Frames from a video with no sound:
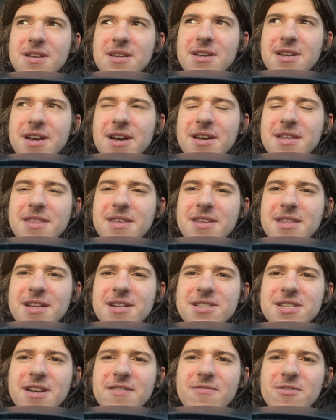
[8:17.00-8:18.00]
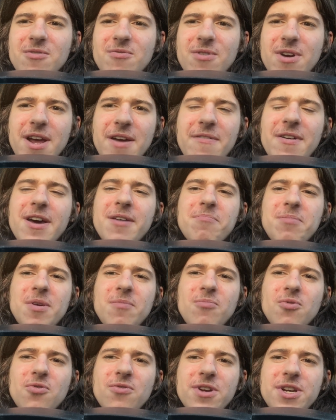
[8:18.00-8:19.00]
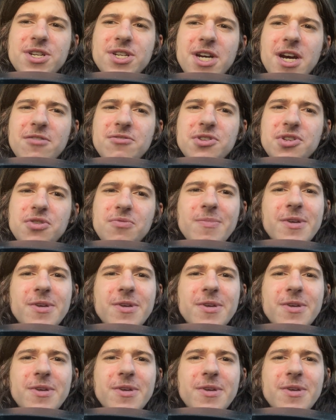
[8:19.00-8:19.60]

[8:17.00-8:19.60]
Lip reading: Yeah, I think that's everyone. I've had people reach out too,